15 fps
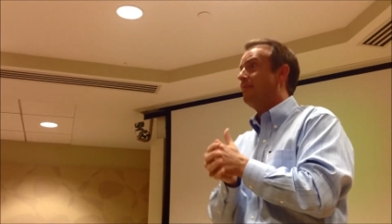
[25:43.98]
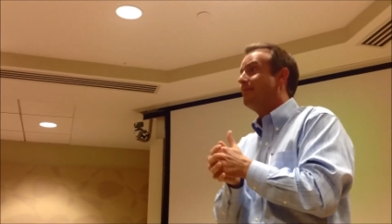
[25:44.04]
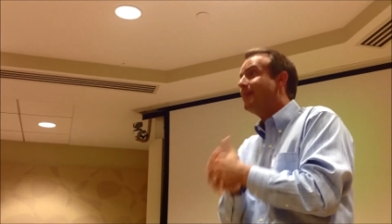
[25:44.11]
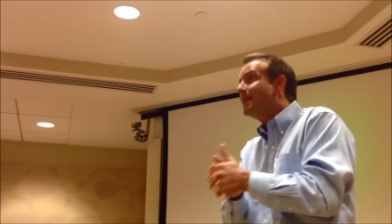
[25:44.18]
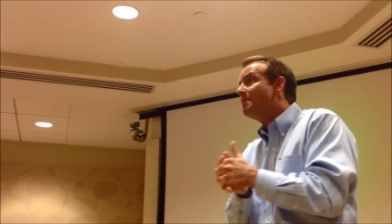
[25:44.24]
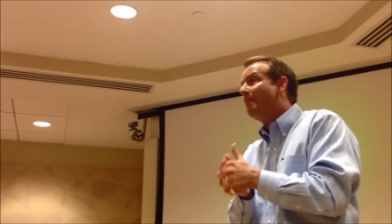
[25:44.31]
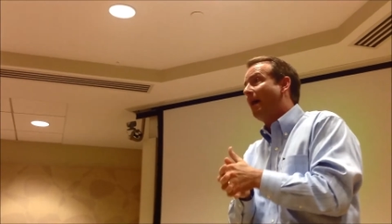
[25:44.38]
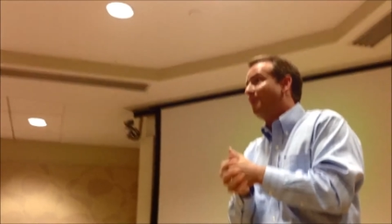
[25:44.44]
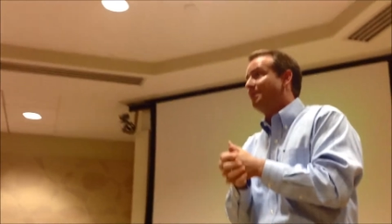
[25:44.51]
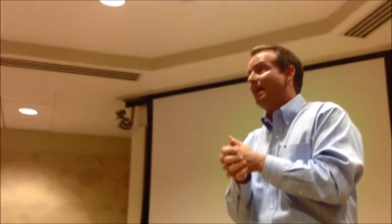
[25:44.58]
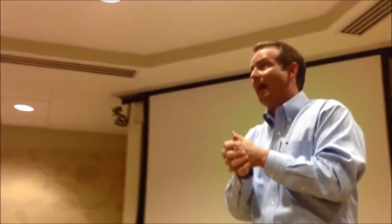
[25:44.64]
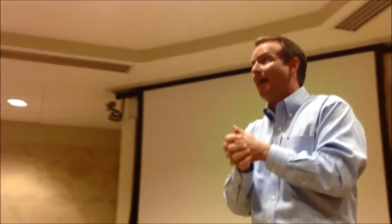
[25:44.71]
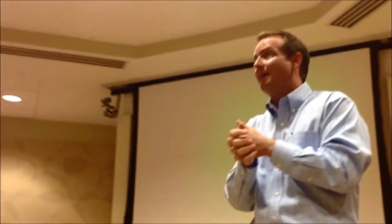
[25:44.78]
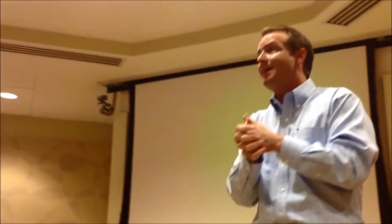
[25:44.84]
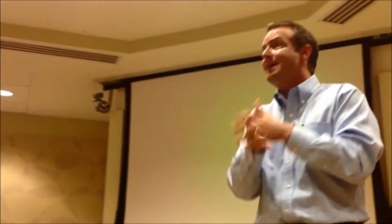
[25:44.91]
Think about
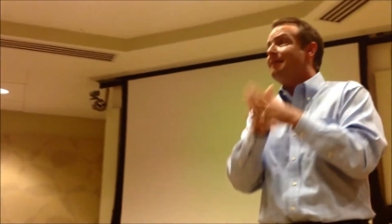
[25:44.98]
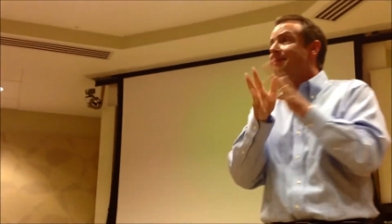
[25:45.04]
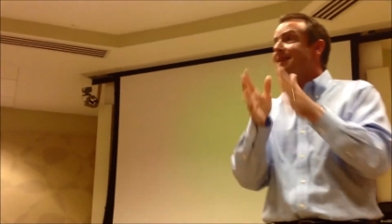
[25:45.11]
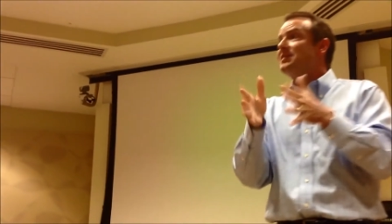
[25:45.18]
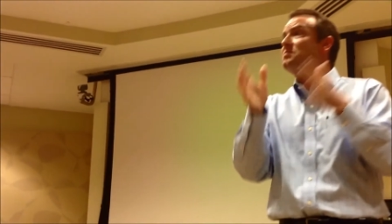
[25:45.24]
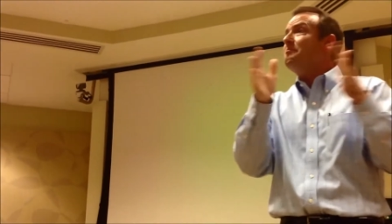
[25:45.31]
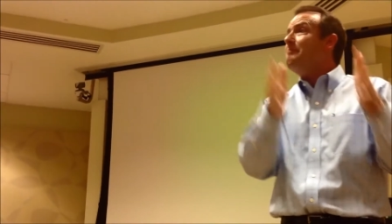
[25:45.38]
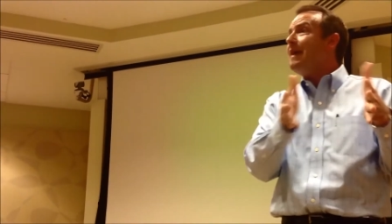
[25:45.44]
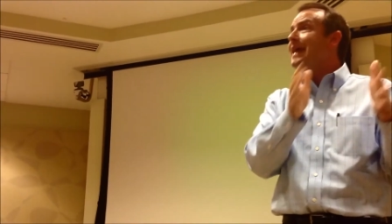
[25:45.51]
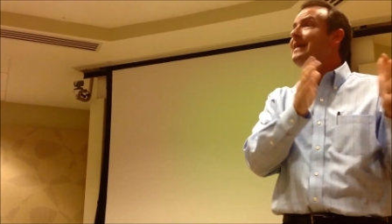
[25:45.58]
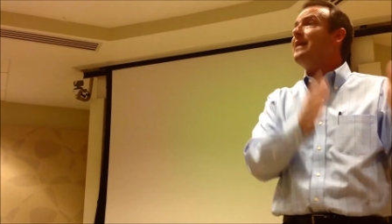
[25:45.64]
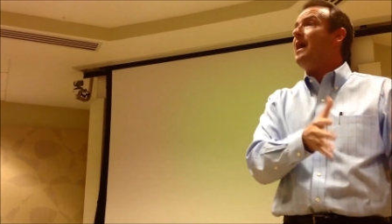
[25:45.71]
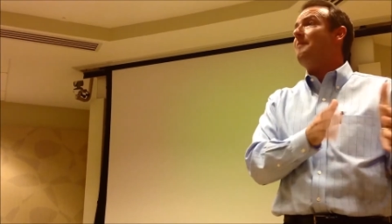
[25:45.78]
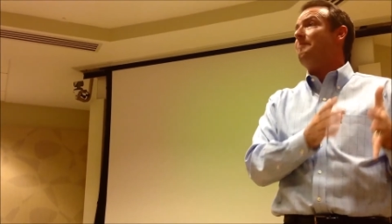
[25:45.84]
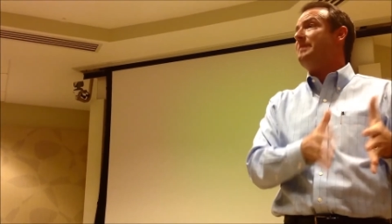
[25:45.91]
that. This may
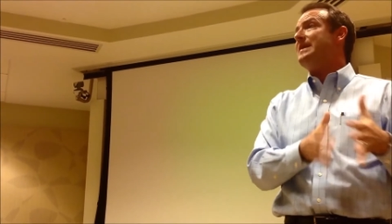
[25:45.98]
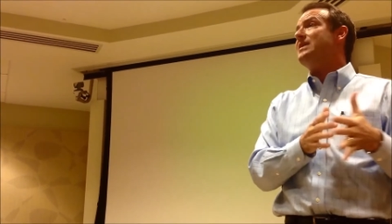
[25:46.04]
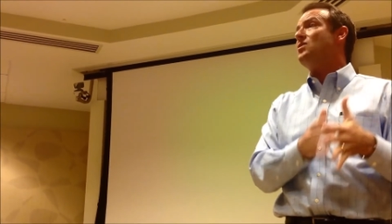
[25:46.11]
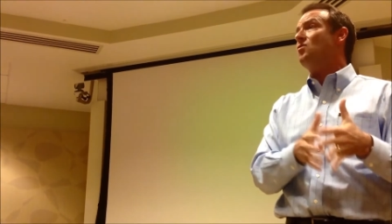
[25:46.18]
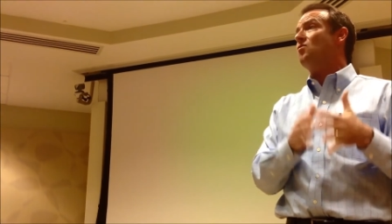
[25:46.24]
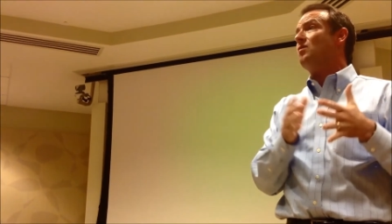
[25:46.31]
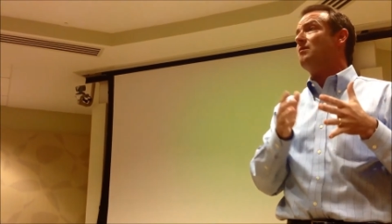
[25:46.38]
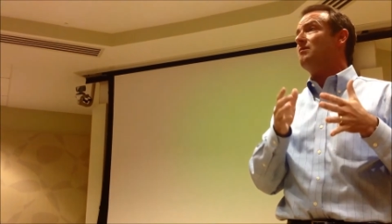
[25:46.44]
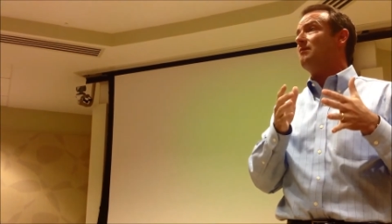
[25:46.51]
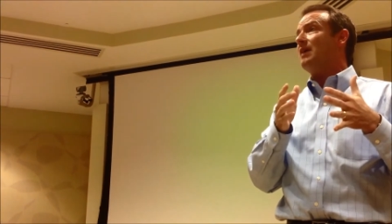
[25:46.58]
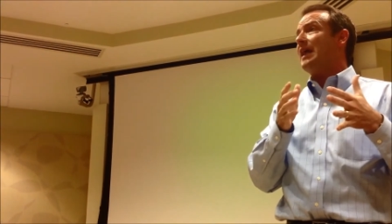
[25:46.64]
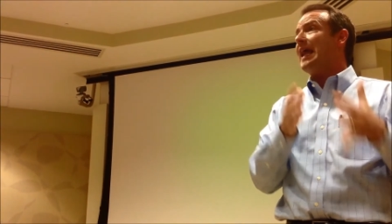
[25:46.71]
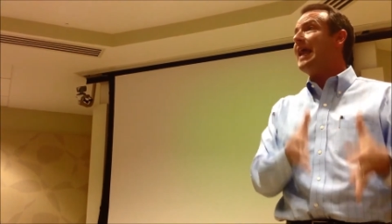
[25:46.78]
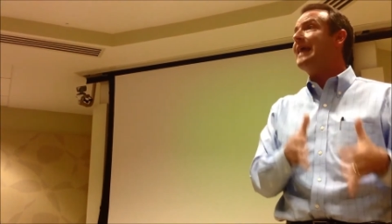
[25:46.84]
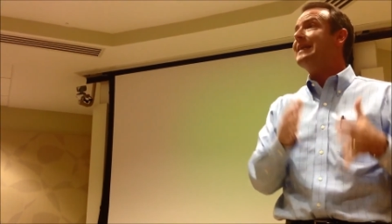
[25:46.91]
not be your
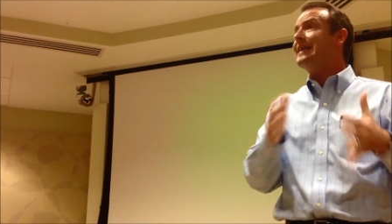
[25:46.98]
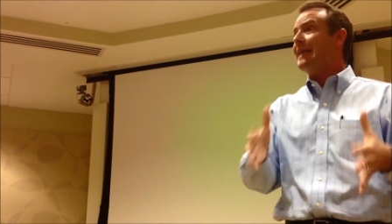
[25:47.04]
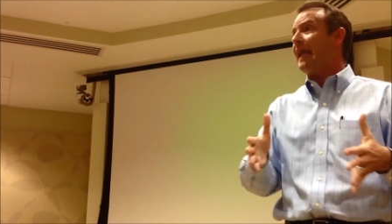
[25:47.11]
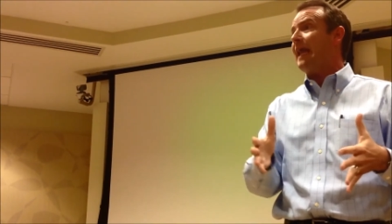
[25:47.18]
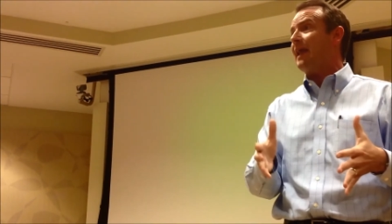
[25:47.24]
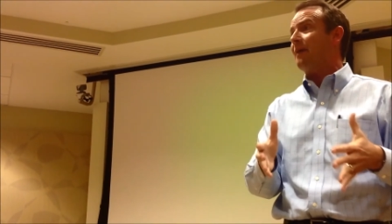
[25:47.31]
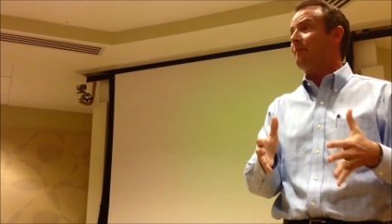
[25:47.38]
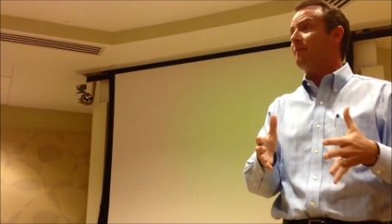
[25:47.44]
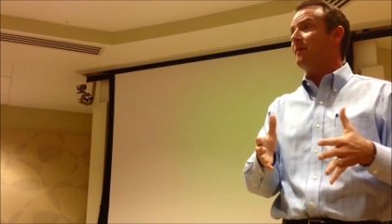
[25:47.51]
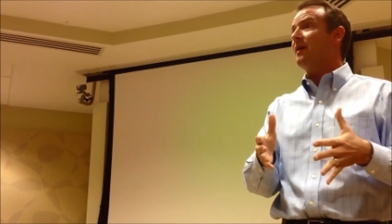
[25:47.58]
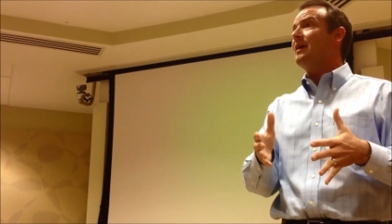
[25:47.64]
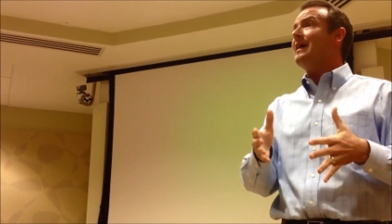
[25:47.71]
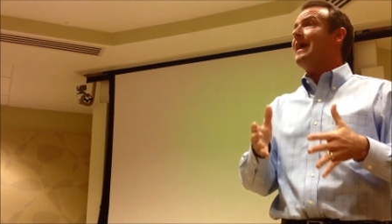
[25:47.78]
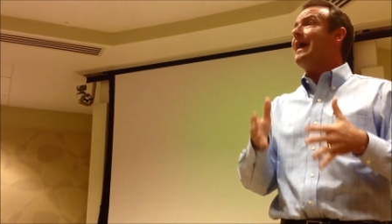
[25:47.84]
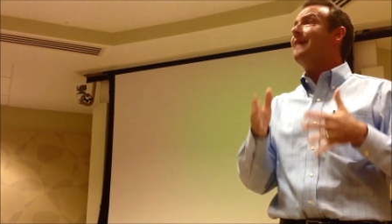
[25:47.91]
end game.
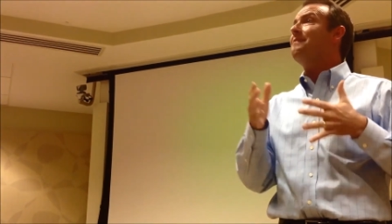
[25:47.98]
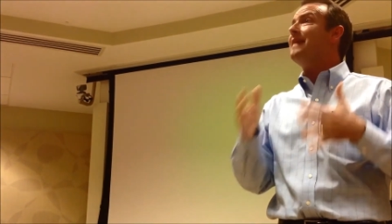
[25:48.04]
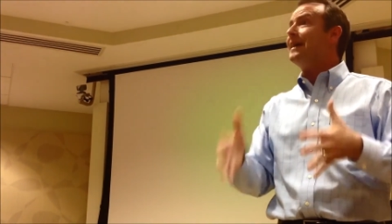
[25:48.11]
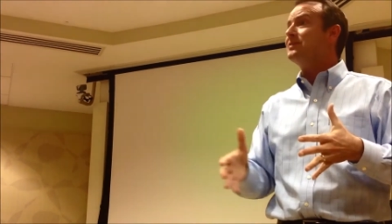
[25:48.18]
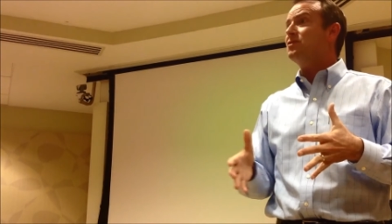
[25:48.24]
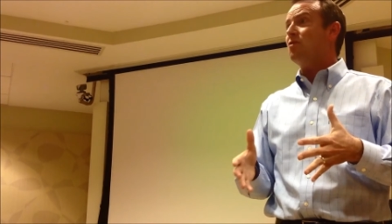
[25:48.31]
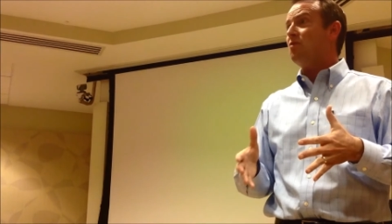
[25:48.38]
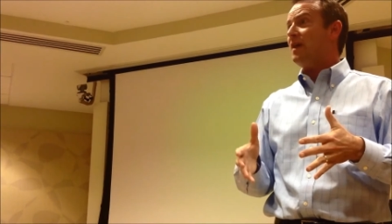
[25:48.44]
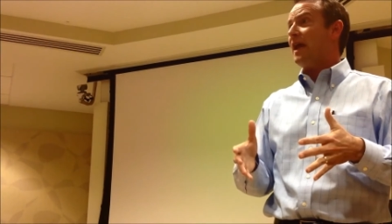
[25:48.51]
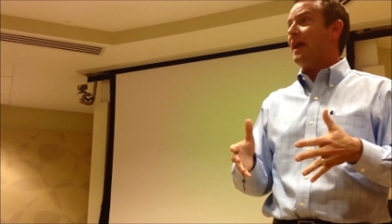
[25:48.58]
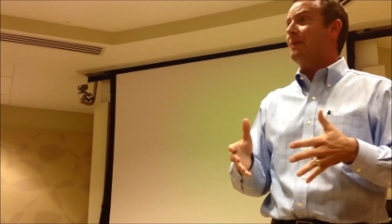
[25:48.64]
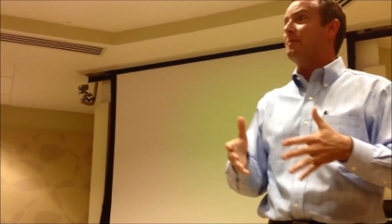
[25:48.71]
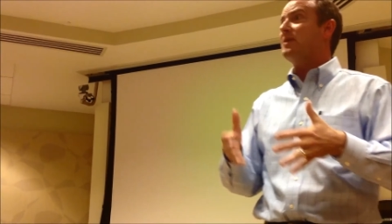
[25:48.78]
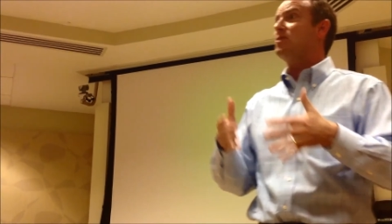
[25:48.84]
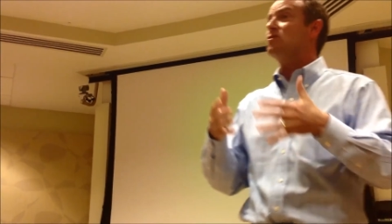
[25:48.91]
And that's okay, but you're